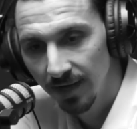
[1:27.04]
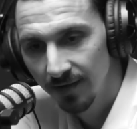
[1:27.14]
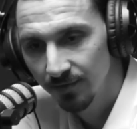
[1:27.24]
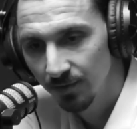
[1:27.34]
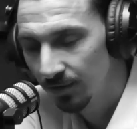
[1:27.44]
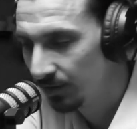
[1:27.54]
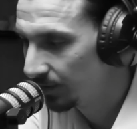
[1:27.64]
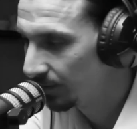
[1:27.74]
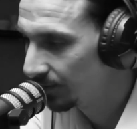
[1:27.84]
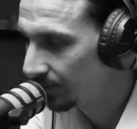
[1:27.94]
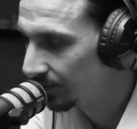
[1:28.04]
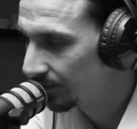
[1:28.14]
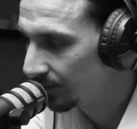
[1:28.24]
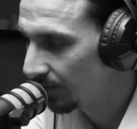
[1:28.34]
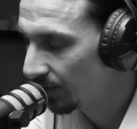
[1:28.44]
After
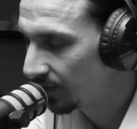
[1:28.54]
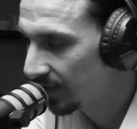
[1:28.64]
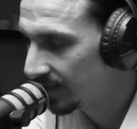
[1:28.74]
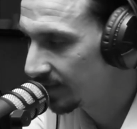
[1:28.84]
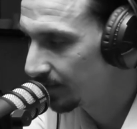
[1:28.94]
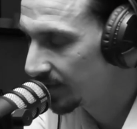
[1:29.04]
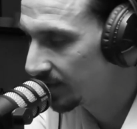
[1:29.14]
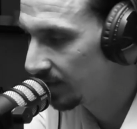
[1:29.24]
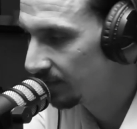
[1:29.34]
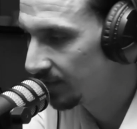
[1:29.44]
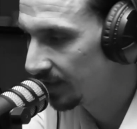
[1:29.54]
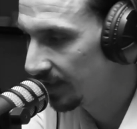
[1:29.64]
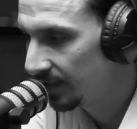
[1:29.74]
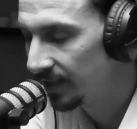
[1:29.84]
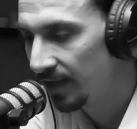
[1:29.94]
organizing myself and
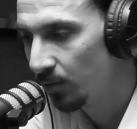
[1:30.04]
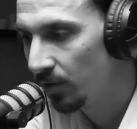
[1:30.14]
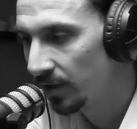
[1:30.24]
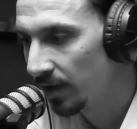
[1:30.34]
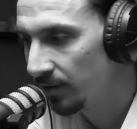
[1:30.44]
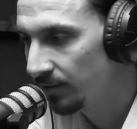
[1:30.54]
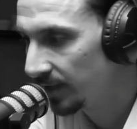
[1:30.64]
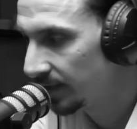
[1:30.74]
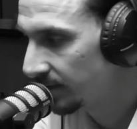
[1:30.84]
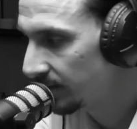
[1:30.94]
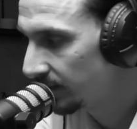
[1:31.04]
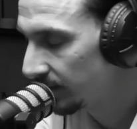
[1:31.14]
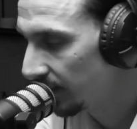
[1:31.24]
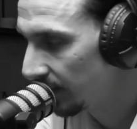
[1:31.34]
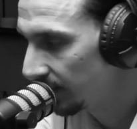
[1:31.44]
that, then I work out. Yes,
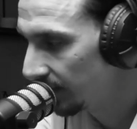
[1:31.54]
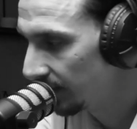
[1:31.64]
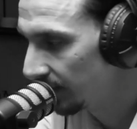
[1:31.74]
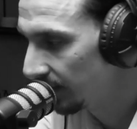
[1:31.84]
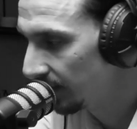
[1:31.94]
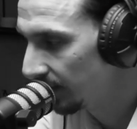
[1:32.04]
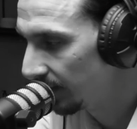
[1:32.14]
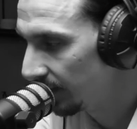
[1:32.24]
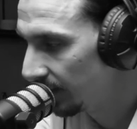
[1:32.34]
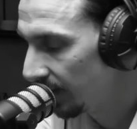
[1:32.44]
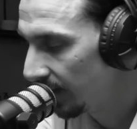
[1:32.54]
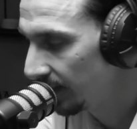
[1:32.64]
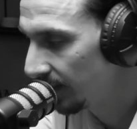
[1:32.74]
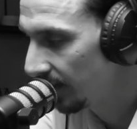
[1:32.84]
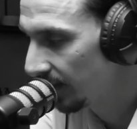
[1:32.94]
I
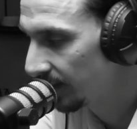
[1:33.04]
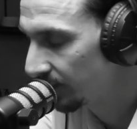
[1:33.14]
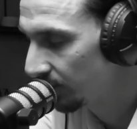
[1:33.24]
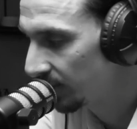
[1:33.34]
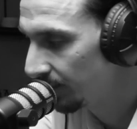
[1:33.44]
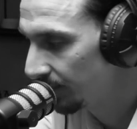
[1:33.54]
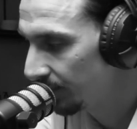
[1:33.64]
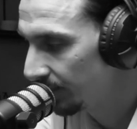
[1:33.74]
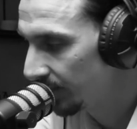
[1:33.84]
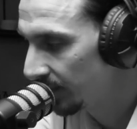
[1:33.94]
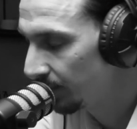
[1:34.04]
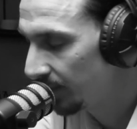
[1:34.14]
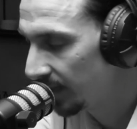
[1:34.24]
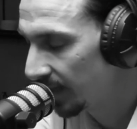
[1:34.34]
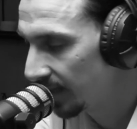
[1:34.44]
like to keep
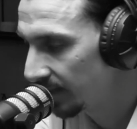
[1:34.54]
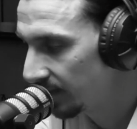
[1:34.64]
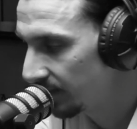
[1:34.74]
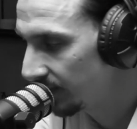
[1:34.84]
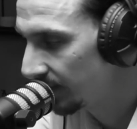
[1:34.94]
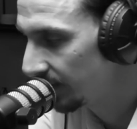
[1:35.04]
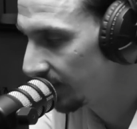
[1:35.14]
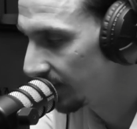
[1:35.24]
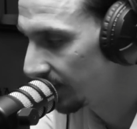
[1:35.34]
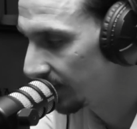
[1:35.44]
being active and